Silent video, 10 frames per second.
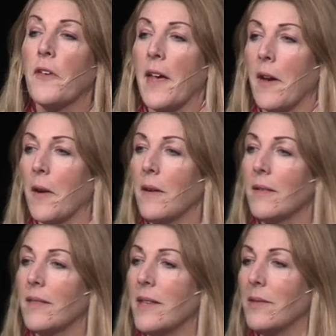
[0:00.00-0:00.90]

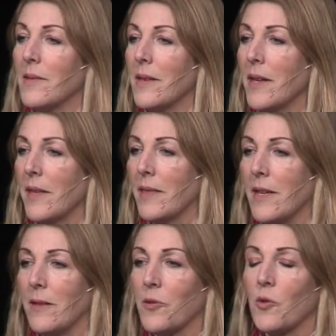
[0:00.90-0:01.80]
care, this,
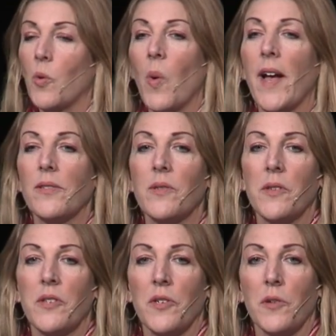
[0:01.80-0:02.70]
this
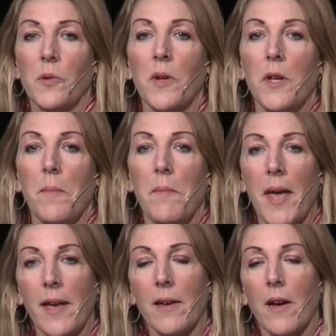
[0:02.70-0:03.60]
quest to
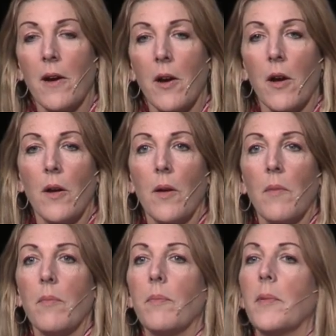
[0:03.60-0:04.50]
make,
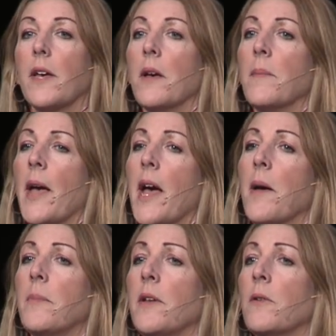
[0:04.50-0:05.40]
become
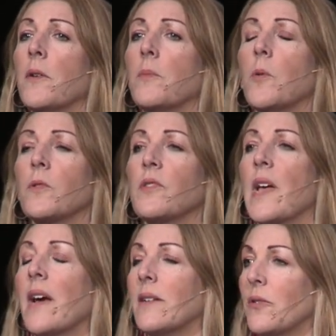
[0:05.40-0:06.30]
happier and more
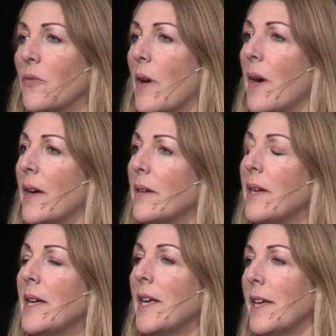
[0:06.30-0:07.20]
satisfied,
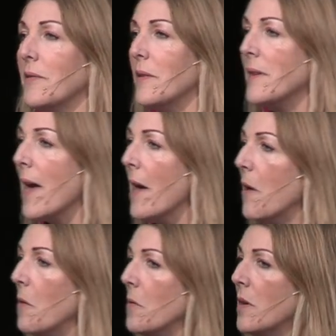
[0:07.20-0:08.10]
is
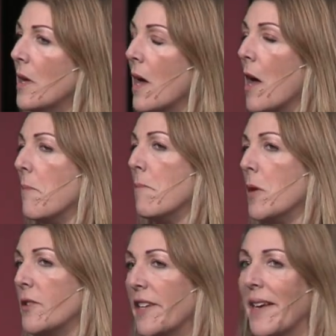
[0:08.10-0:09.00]
now a
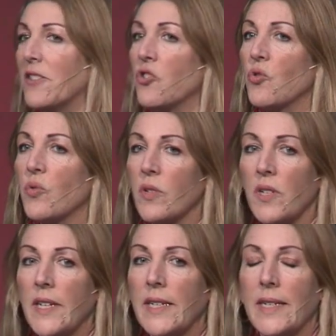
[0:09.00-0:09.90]
multi
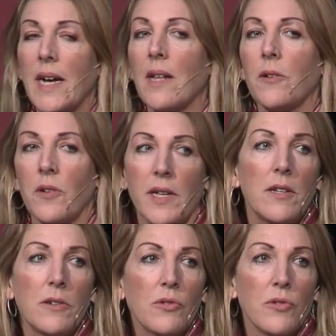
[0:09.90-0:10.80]
trillion dollar
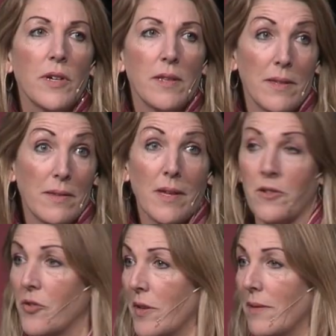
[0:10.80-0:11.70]
industry in this
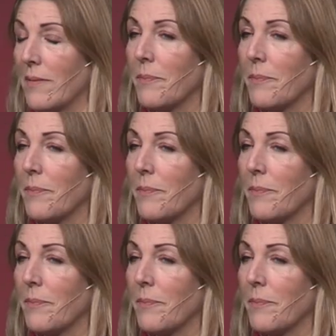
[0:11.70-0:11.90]
country.